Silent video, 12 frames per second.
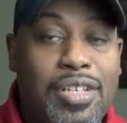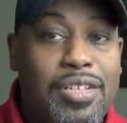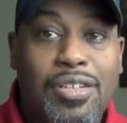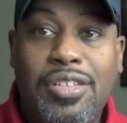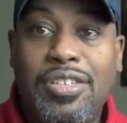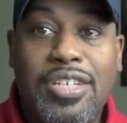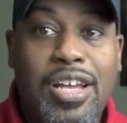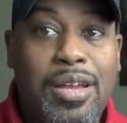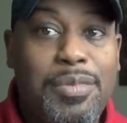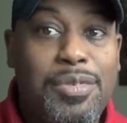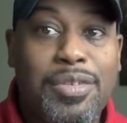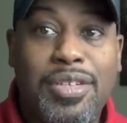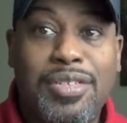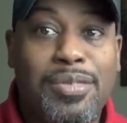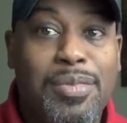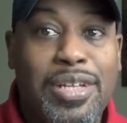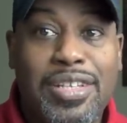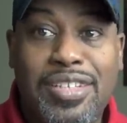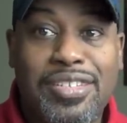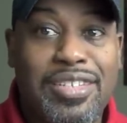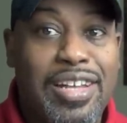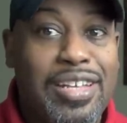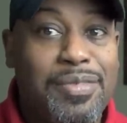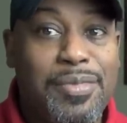Then other times you can get somebody that gets
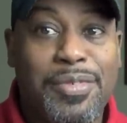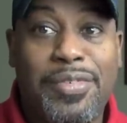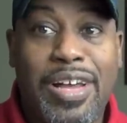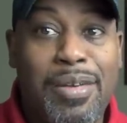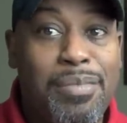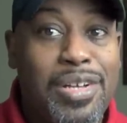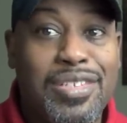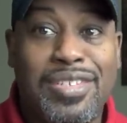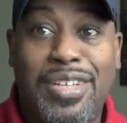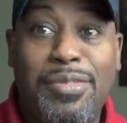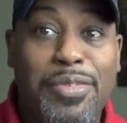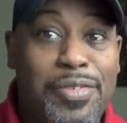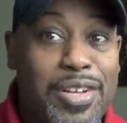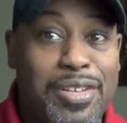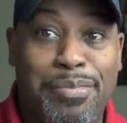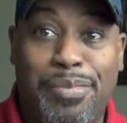an item for five bucks and they will fucking